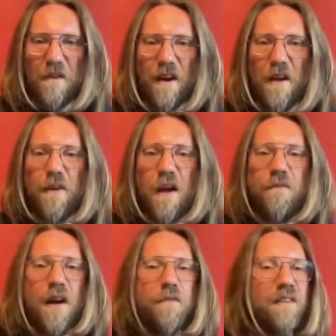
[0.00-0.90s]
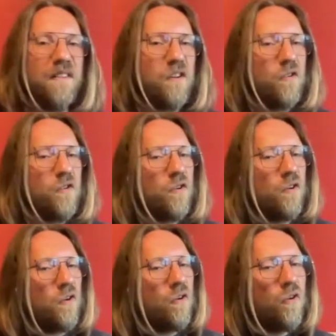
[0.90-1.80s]
I tell
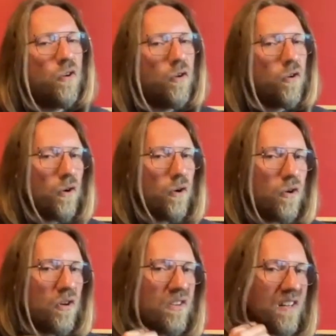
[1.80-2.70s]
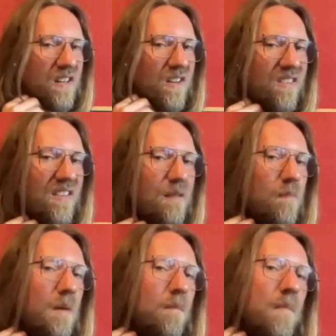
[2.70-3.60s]
you, look, Tanya, you see,
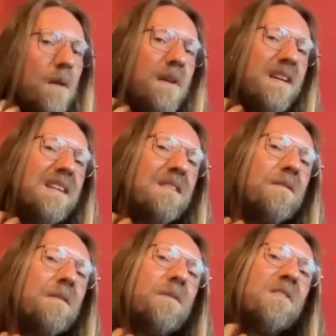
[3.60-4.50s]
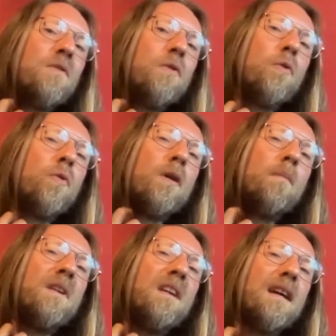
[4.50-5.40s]
maybe here it feels a little
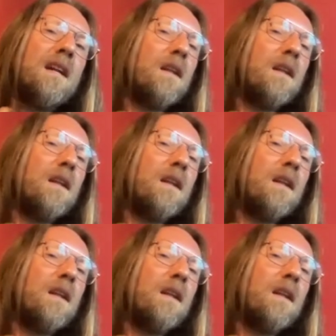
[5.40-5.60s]
warm here, and